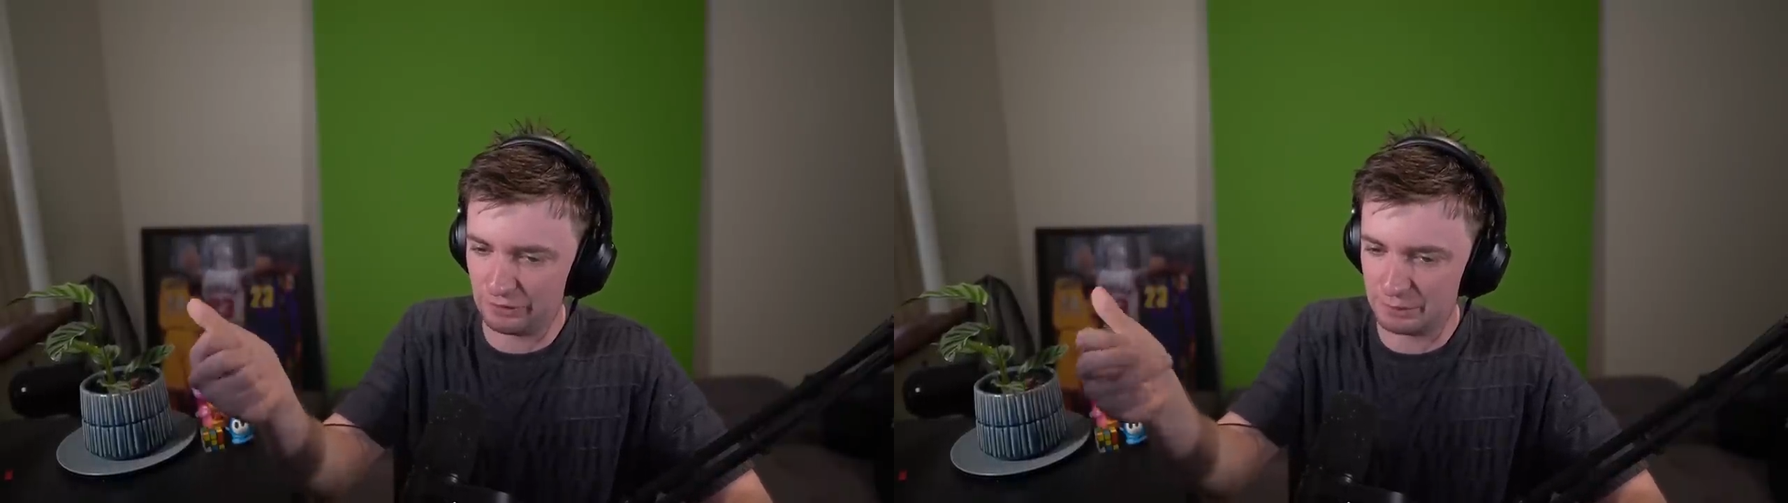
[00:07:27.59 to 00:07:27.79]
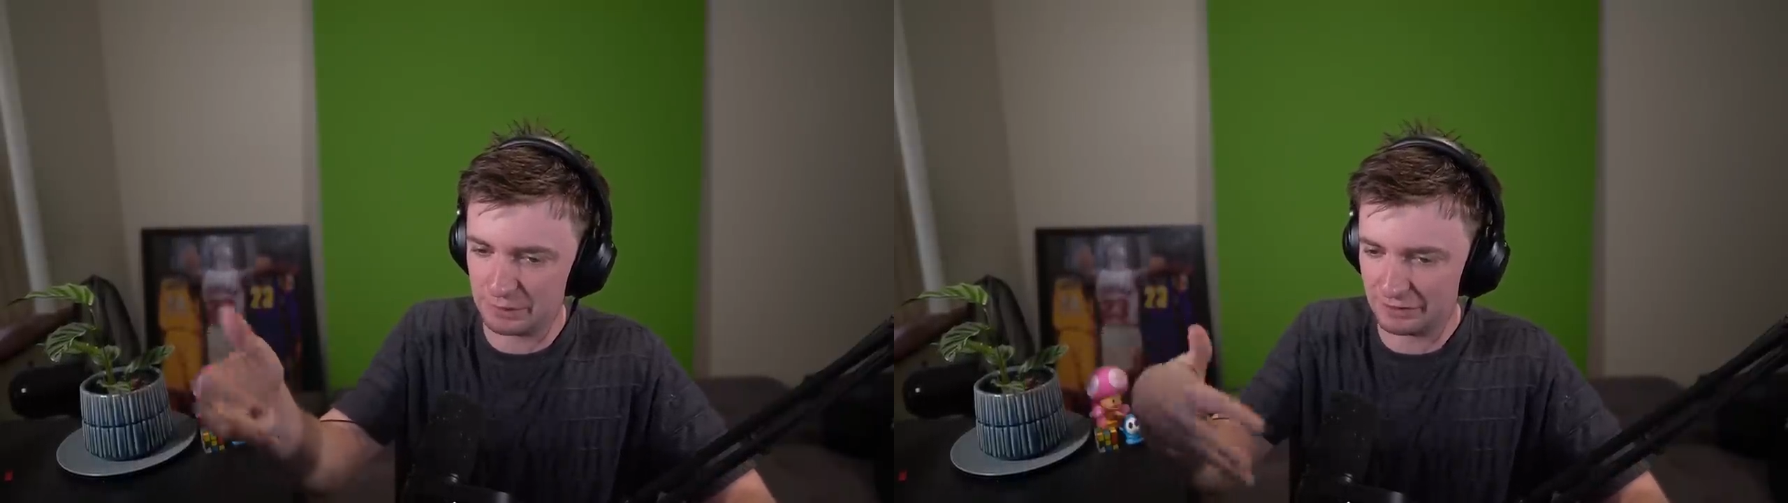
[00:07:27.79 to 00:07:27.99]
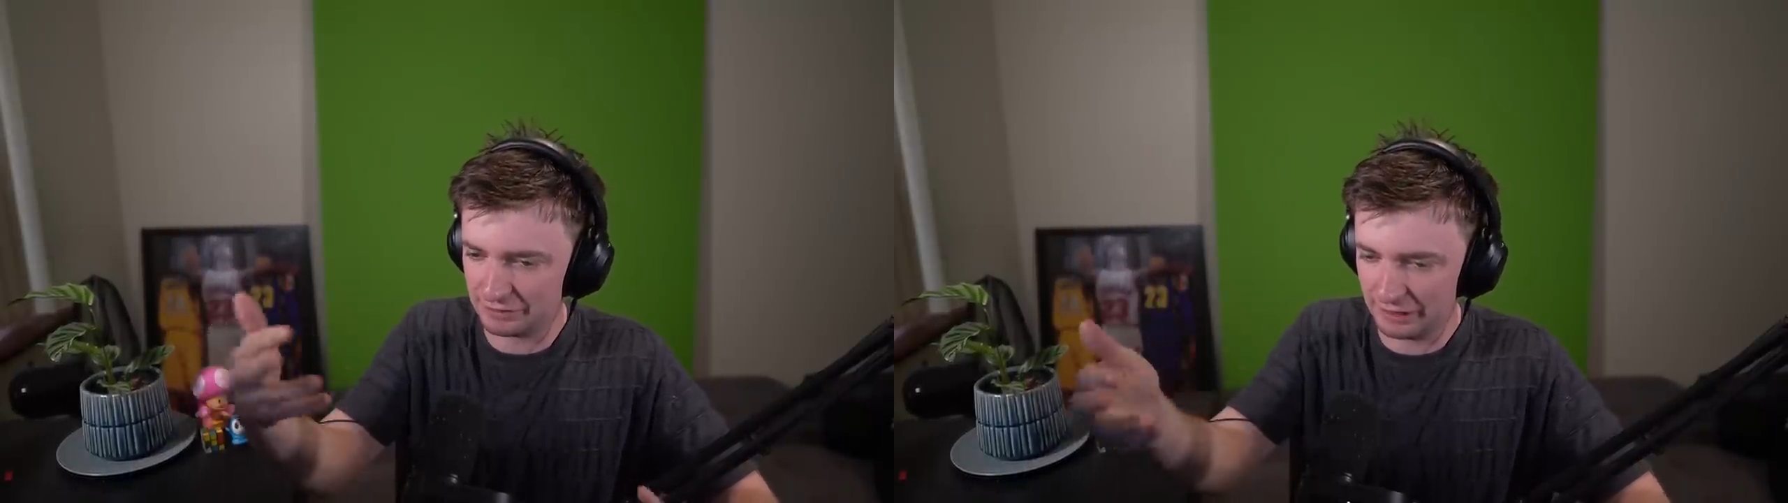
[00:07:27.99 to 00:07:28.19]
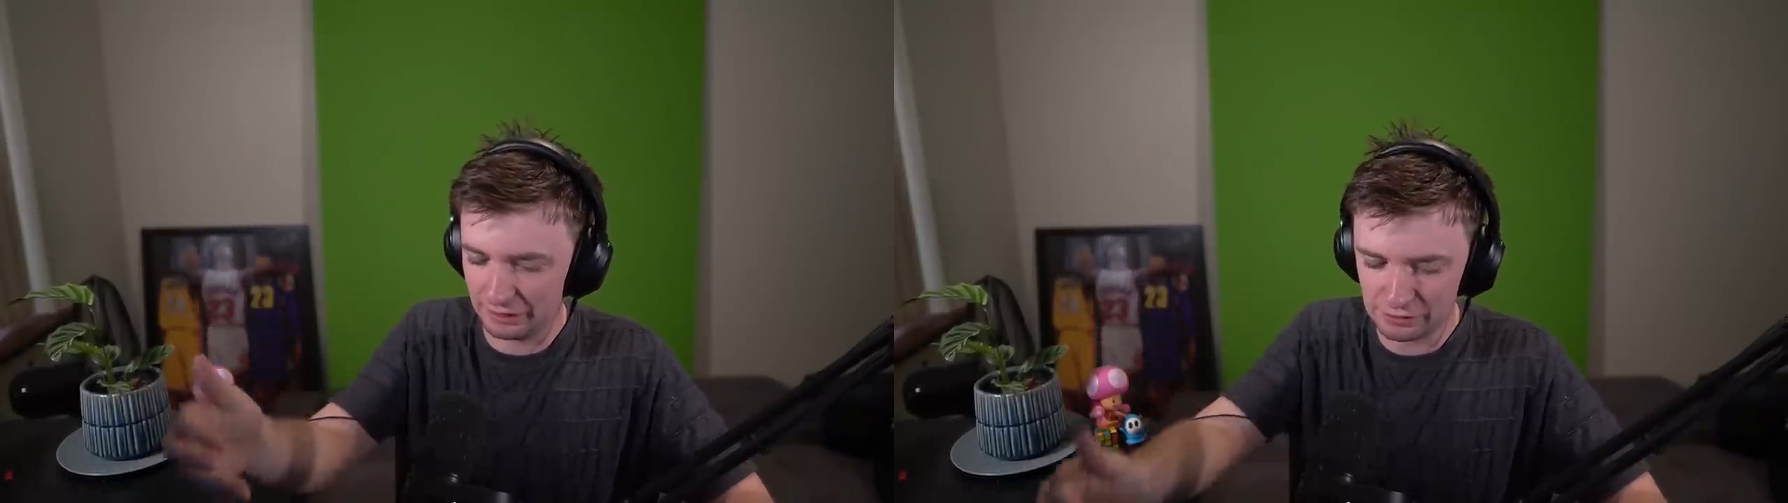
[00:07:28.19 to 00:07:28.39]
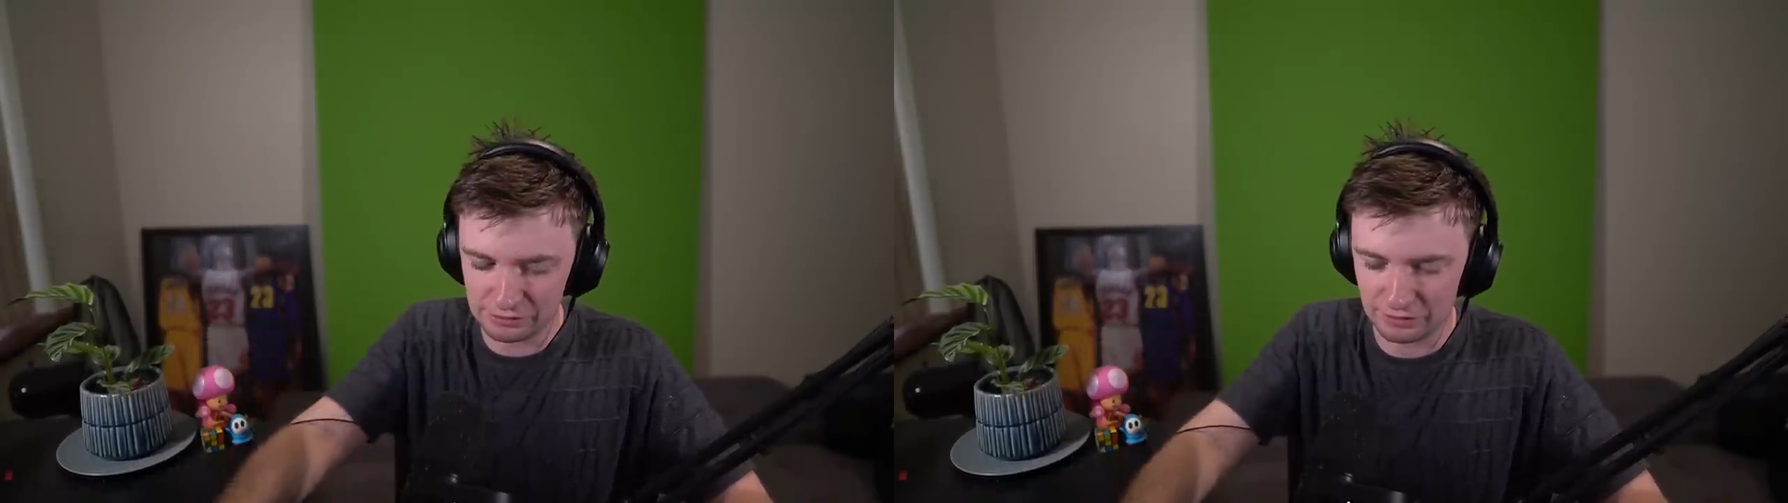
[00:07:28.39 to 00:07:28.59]
flip and it's
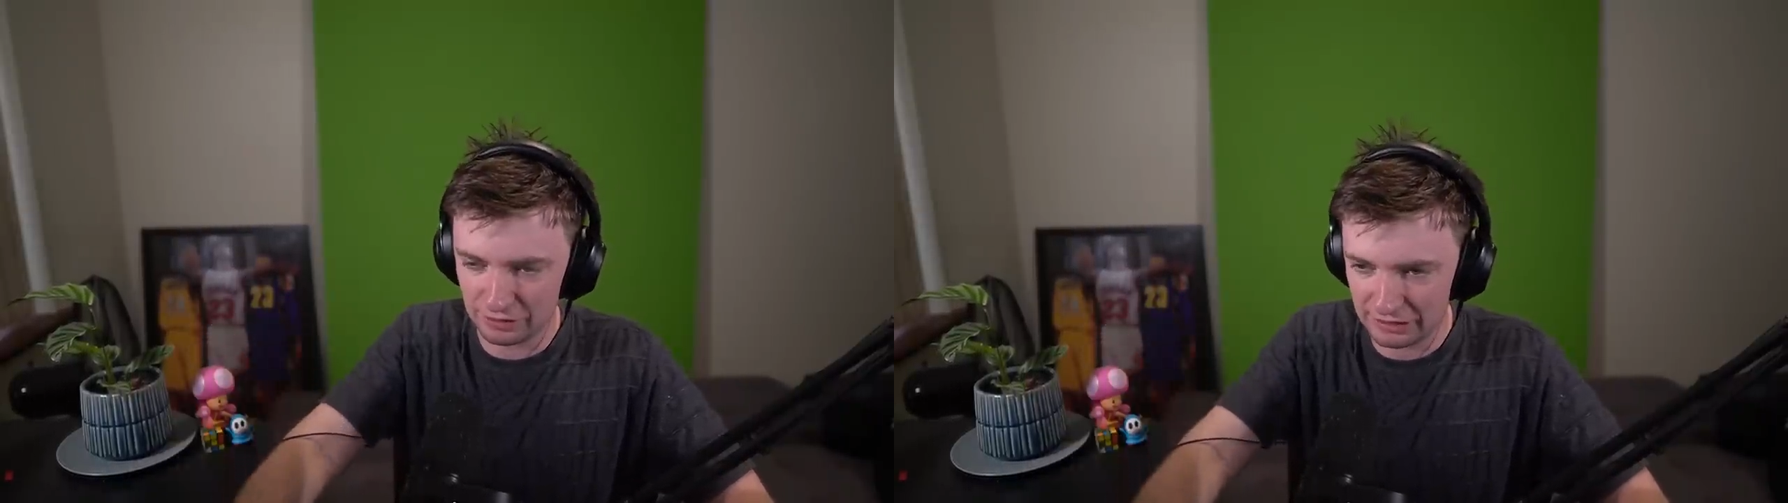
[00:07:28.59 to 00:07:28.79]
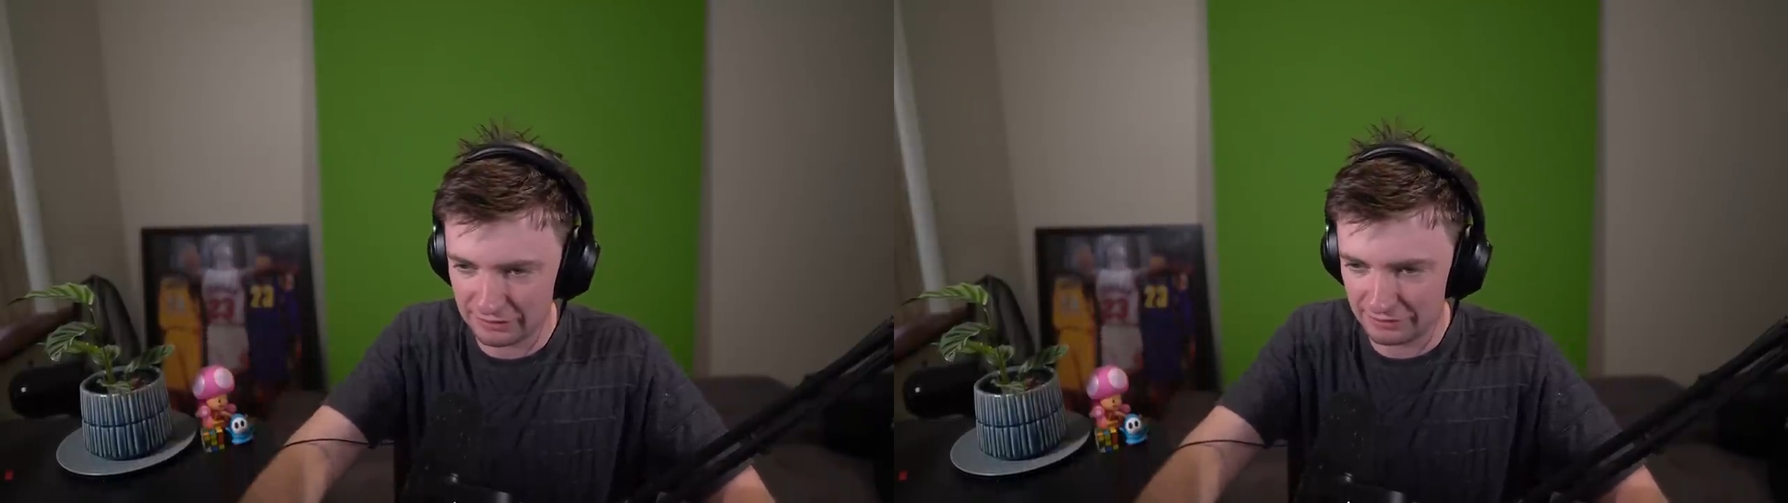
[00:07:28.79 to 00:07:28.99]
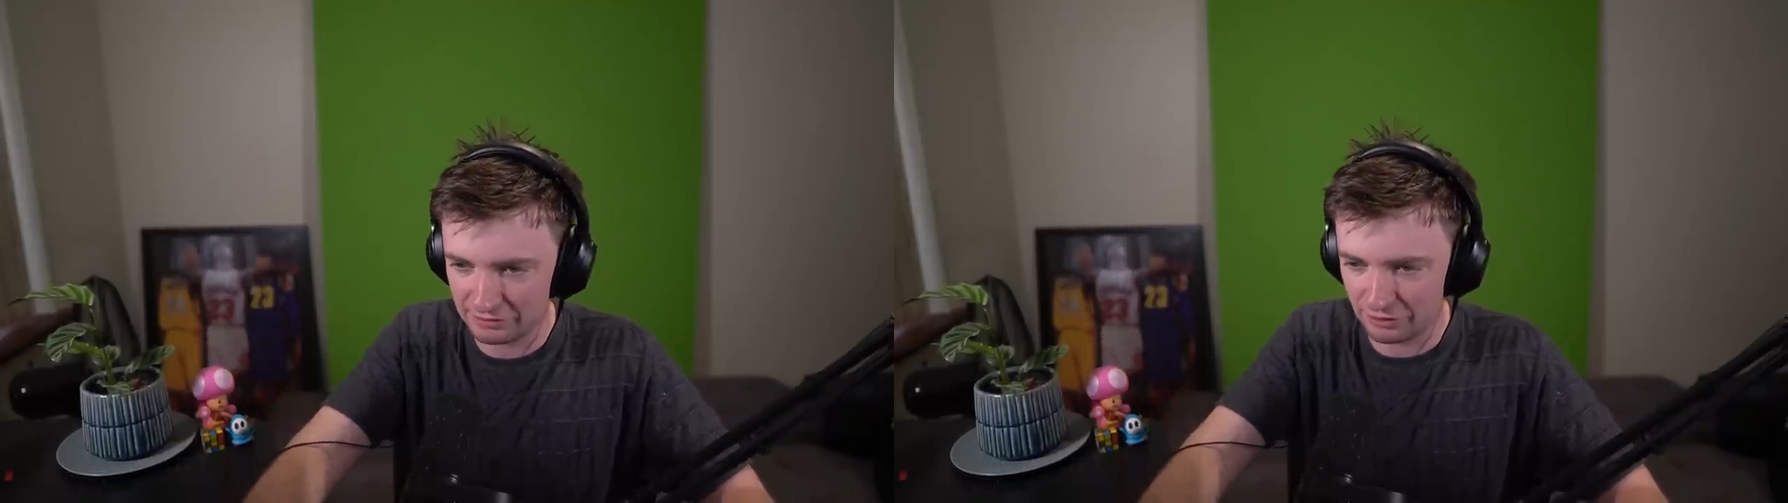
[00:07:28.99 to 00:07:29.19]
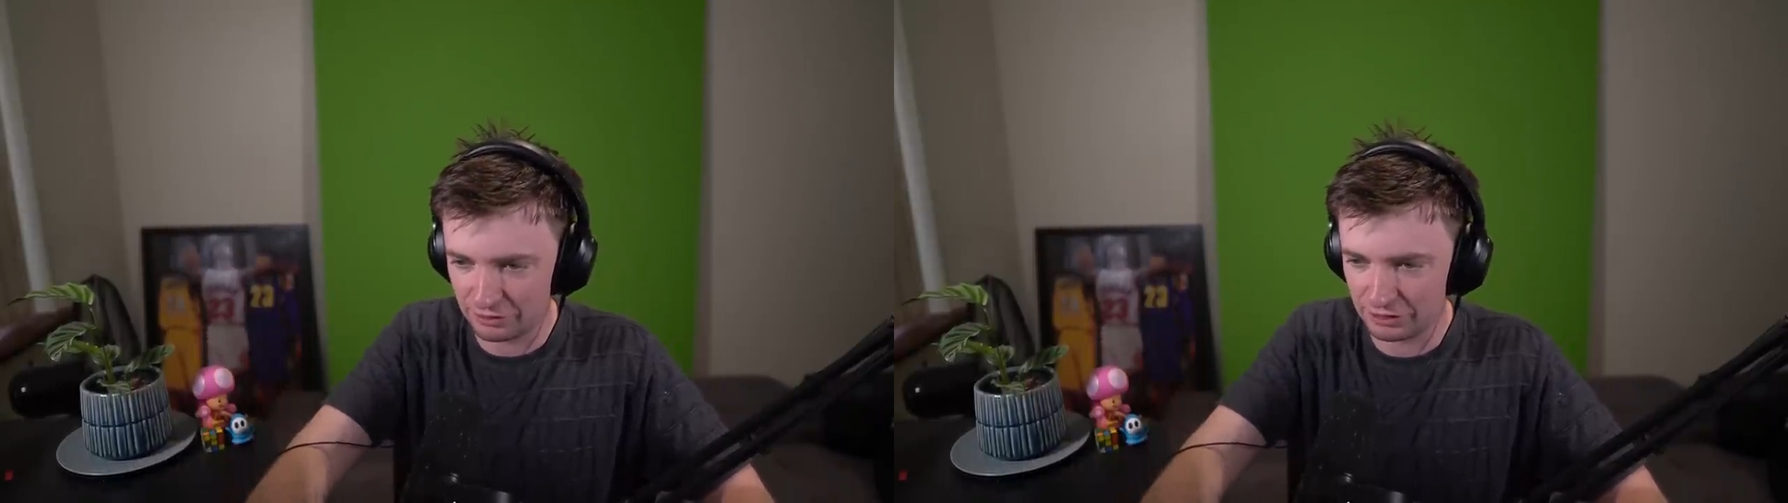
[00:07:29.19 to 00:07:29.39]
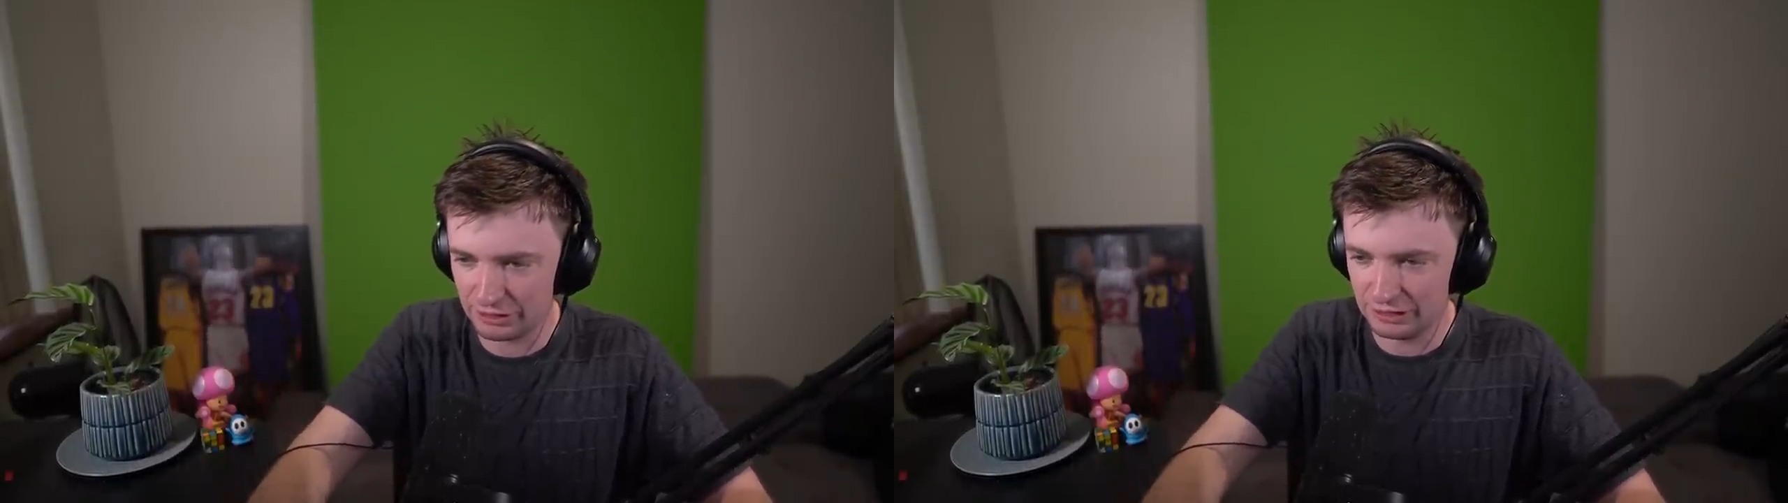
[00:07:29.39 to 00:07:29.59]
like who's gonna get the
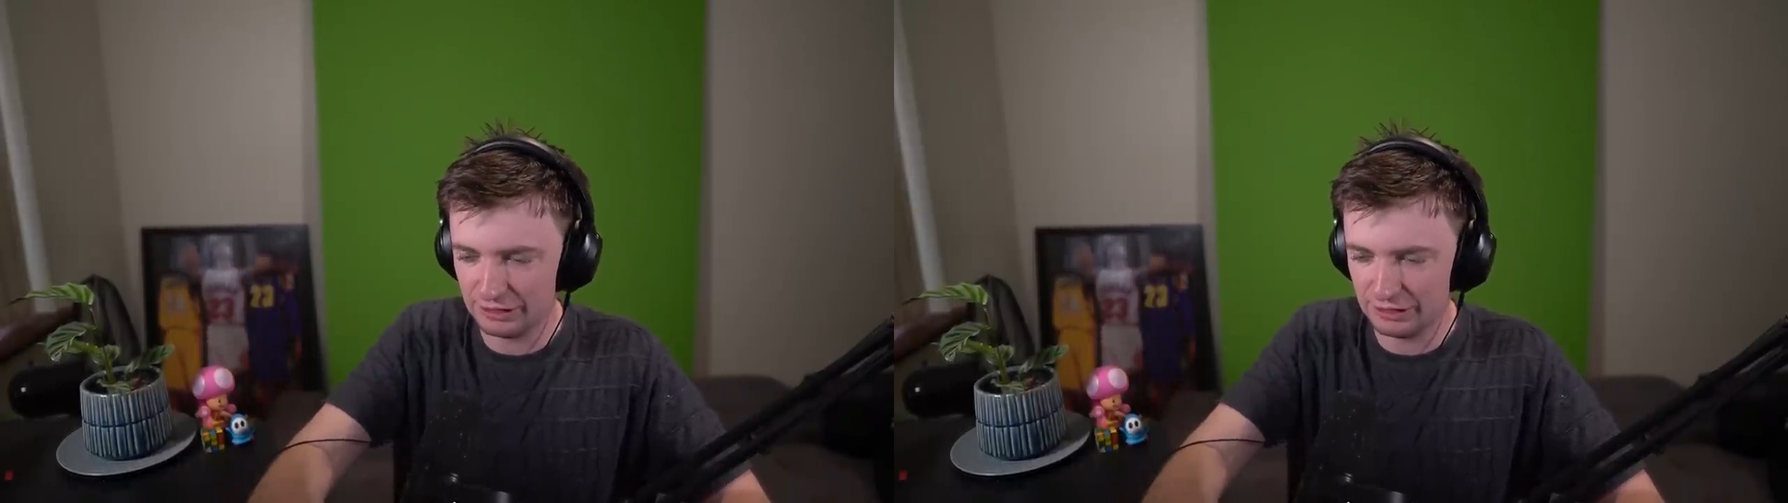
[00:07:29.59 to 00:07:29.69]
stock?